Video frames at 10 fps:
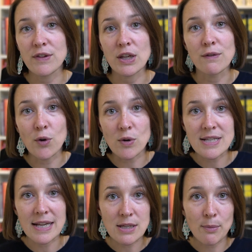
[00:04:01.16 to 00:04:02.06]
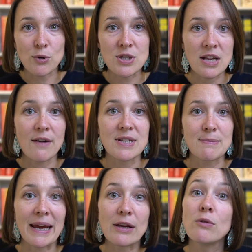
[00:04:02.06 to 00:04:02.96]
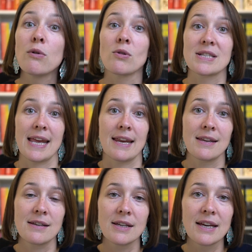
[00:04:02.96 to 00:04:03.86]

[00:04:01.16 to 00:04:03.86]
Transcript: that you've got set up on ServiceM8 who logs in,